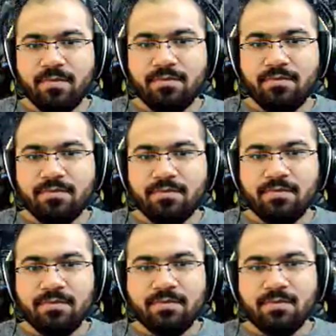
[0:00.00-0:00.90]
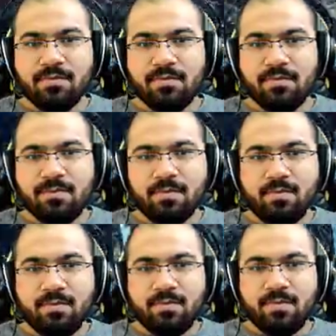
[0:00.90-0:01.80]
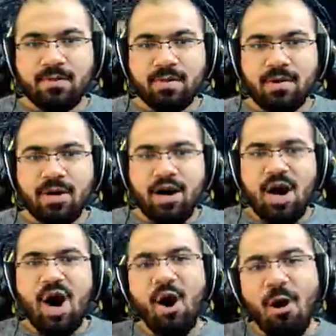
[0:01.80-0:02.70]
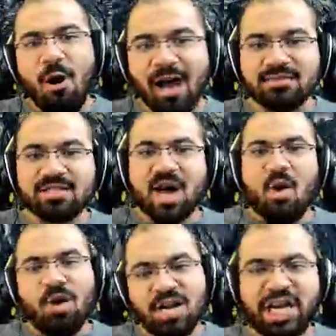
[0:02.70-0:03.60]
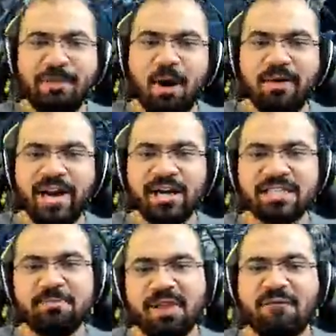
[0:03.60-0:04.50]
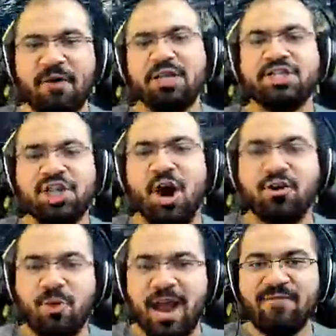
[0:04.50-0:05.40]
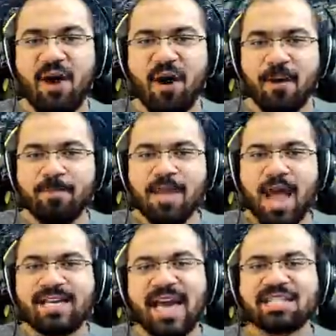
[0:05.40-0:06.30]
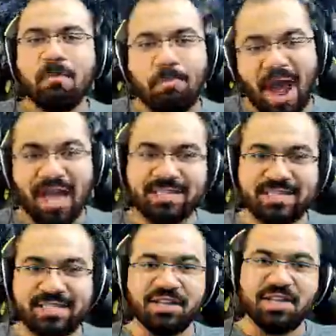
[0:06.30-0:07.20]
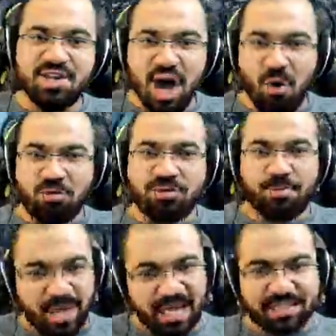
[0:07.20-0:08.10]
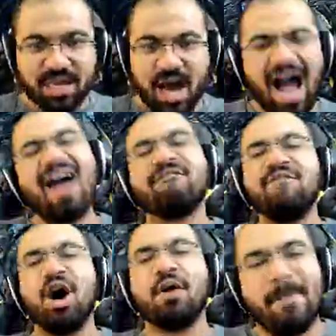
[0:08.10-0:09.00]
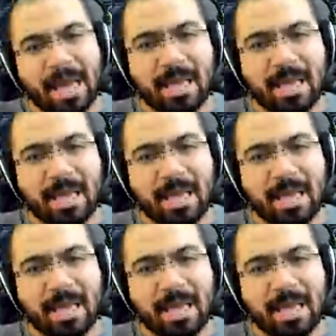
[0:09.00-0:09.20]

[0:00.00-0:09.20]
Twig, we're gonna get hunted. We're gonna get fucking hunted. Who else wanna come over here to this motherfucking shark graveyard and catch a bang stick in the nose, bitch? I fuck belly